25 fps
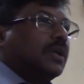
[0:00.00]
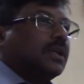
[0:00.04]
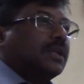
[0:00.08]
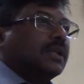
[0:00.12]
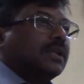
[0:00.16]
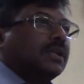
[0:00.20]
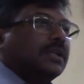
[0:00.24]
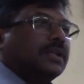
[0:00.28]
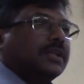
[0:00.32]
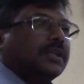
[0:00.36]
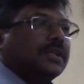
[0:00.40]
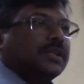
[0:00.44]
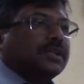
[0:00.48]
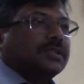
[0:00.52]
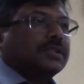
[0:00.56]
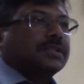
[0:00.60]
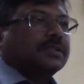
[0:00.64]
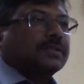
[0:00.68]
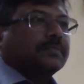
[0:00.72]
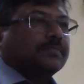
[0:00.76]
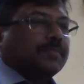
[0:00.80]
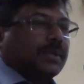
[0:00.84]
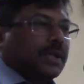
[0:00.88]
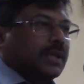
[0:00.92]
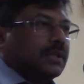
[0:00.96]

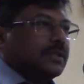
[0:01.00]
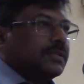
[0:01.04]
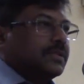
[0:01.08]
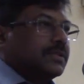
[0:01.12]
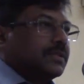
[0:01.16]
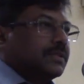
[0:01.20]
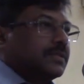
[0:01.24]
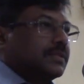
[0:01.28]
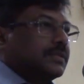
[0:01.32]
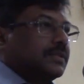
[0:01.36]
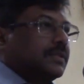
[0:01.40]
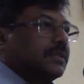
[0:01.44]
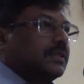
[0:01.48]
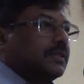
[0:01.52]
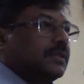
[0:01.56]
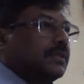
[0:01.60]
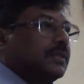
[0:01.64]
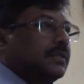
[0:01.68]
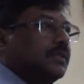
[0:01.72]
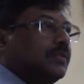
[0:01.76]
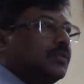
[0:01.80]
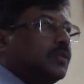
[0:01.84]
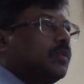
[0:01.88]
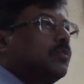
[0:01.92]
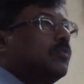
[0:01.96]
Development can
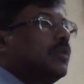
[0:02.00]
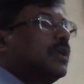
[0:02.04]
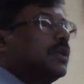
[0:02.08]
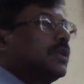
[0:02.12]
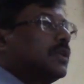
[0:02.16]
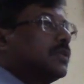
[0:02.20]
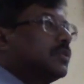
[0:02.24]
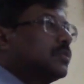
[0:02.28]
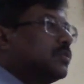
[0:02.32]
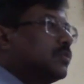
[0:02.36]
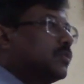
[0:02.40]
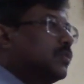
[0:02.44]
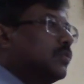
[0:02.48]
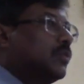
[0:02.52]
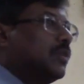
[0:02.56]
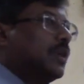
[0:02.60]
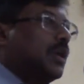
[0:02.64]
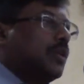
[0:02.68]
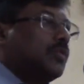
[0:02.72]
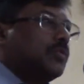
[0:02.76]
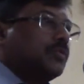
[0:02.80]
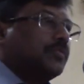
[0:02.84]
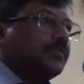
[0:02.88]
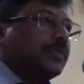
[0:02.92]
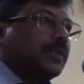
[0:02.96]
sustain only
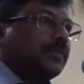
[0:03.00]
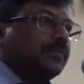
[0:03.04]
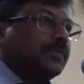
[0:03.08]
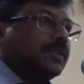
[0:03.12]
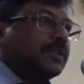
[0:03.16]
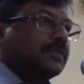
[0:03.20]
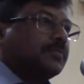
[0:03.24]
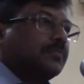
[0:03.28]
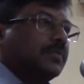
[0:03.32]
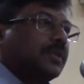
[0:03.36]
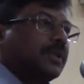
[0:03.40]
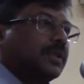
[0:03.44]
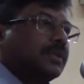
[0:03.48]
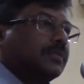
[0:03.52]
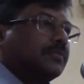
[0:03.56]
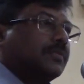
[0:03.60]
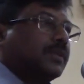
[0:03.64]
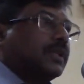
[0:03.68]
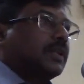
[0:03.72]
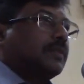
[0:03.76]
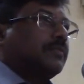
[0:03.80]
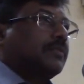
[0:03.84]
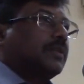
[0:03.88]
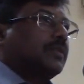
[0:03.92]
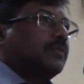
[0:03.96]
if it is made
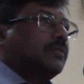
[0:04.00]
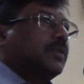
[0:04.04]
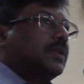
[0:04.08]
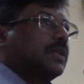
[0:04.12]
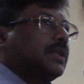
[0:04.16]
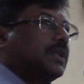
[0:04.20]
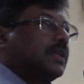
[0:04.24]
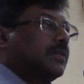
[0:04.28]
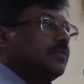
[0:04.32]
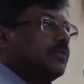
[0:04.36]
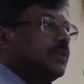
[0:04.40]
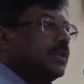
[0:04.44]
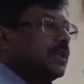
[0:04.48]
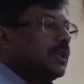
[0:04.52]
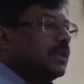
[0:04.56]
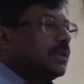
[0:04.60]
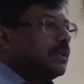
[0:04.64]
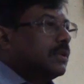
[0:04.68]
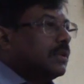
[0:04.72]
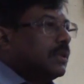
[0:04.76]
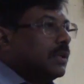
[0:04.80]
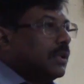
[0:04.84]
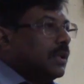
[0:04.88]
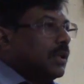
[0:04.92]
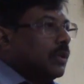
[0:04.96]

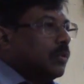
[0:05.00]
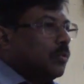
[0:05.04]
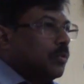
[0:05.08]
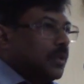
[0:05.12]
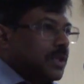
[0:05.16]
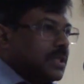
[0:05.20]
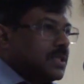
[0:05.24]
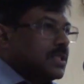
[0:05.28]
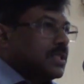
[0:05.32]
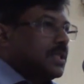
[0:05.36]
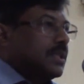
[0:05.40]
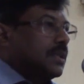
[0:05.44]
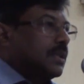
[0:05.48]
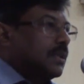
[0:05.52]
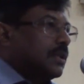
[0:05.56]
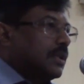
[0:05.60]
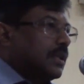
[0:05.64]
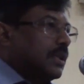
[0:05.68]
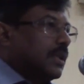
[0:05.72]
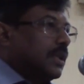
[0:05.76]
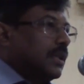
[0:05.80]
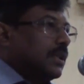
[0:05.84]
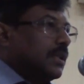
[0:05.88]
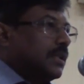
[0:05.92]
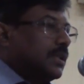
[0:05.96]
all-inclusive and every
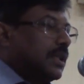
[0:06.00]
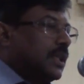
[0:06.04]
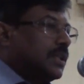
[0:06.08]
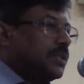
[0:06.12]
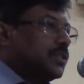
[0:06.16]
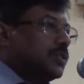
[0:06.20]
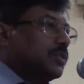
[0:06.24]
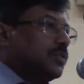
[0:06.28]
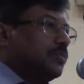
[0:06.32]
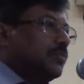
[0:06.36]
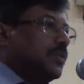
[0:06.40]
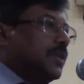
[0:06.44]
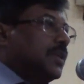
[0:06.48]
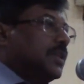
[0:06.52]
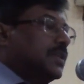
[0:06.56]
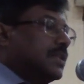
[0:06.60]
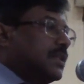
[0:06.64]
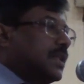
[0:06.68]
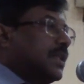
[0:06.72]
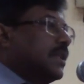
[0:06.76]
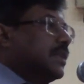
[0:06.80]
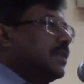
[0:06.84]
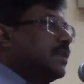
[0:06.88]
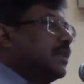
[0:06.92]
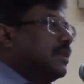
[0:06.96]
segment of the
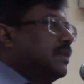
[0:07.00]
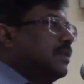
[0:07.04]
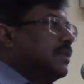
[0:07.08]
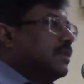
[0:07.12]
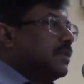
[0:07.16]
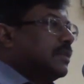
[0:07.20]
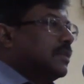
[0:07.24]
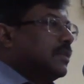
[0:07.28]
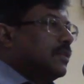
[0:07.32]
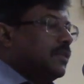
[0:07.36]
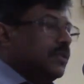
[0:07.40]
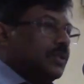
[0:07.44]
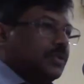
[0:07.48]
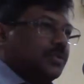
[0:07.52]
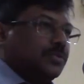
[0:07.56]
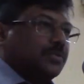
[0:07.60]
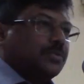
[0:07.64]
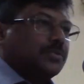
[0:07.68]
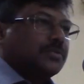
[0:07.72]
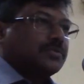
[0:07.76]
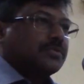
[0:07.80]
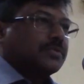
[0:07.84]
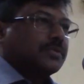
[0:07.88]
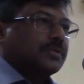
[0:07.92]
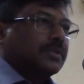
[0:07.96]
society
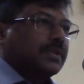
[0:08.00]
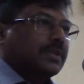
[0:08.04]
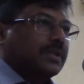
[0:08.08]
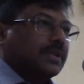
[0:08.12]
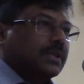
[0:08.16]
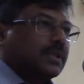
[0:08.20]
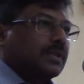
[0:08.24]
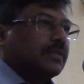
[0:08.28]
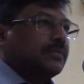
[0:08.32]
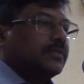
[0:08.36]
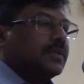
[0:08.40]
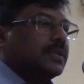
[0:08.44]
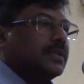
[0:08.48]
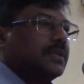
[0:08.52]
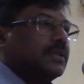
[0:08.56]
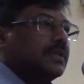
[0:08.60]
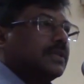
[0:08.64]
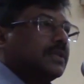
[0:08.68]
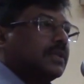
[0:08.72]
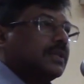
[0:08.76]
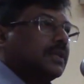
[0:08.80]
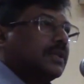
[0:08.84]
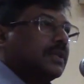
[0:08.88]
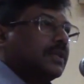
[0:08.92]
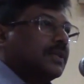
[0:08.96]
an integral
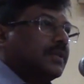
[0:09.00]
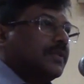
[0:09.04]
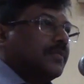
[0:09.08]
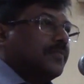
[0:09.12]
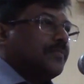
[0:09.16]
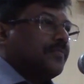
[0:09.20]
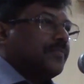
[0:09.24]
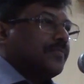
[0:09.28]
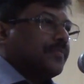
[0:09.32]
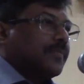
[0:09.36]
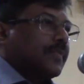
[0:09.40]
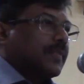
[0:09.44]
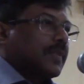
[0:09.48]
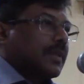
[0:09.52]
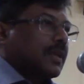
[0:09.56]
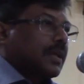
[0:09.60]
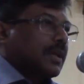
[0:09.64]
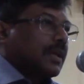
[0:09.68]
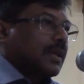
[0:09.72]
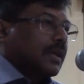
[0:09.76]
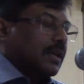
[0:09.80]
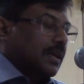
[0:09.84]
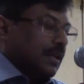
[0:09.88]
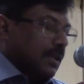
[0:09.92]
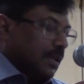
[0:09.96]
part of it, he
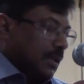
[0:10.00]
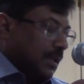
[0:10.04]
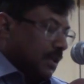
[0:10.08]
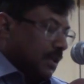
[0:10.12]
added.